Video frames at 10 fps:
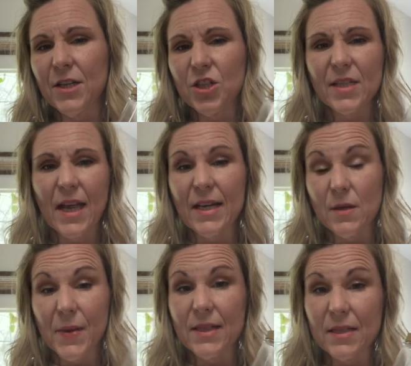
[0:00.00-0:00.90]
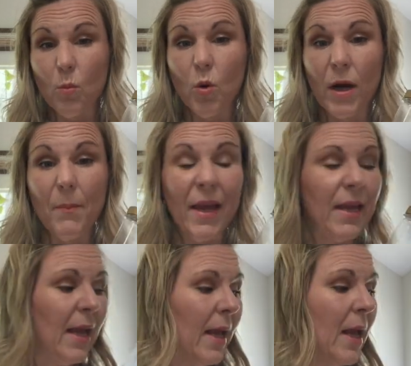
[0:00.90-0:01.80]
It just kind of depends on what I'm
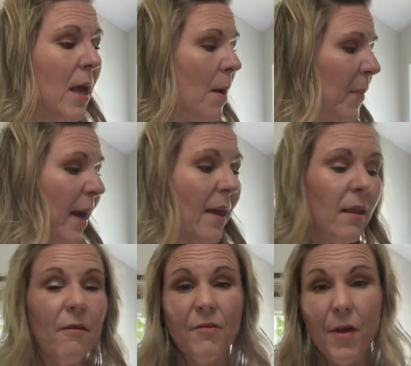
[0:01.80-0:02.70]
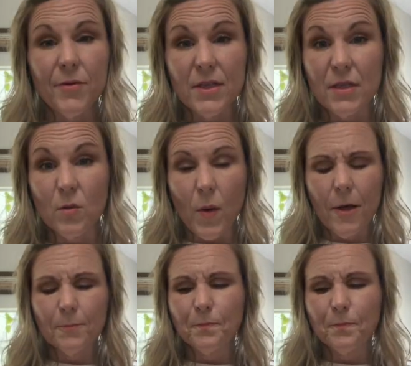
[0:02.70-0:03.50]
making, but I love those as well.